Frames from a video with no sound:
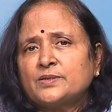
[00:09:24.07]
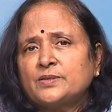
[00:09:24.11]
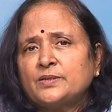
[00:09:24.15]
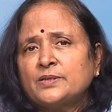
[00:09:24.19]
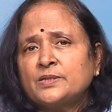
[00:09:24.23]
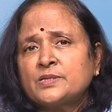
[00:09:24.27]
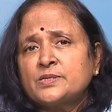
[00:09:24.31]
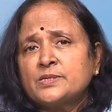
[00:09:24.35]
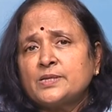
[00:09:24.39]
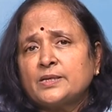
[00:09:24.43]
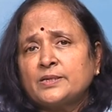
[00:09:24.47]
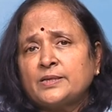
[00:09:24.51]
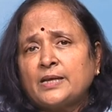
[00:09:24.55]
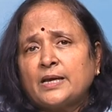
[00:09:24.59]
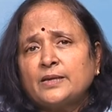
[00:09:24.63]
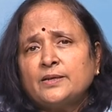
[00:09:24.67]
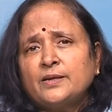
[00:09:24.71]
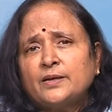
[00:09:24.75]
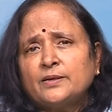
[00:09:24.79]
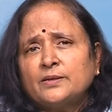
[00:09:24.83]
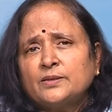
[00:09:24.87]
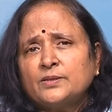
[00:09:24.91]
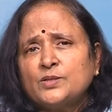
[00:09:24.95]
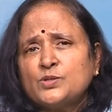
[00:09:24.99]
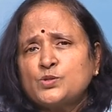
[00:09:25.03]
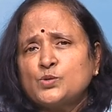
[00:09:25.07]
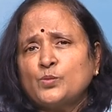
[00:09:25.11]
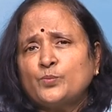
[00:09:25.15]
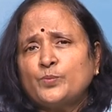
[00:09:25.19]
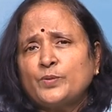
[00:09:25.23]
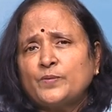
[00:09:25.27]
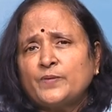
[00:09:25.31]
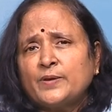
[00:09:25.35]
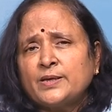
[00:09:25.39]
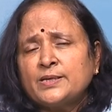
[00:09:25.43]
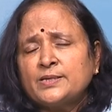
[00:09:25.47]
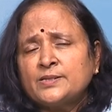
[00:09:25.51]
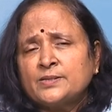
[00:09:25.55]
It is done under the
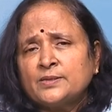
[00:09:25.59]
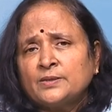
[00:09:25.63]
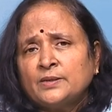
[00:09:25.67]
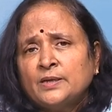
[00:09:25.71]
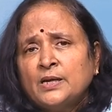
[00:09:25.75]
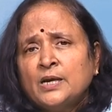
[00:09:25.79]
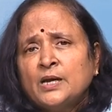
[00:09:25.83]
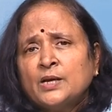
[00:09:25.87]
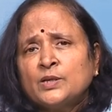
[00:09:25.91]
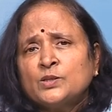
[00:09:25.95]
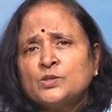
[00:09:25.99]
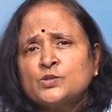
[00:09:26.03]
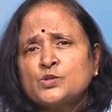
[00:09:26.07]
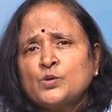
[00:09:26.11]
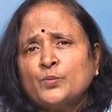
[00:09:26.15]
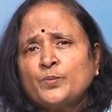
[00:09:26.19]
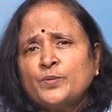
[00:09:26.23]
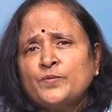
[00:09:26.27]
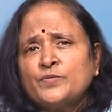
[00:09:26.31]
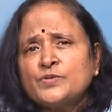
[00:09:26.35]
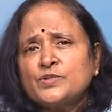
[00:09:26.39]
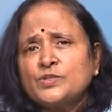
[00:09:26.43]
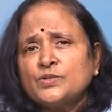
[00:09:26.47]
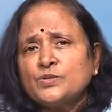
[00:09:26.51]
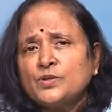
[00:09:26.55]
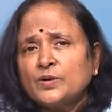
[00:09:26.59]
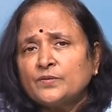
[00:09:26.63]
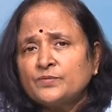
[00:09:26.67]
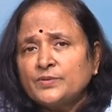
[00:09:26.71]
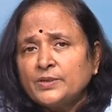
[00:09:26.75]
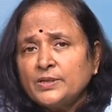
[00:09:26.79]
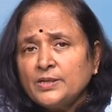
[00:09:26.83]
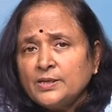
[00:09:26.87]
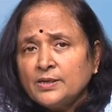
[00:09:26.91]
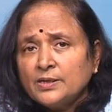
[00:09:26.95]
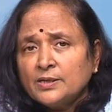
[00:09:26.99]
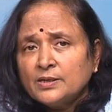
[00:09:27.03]
supervision of the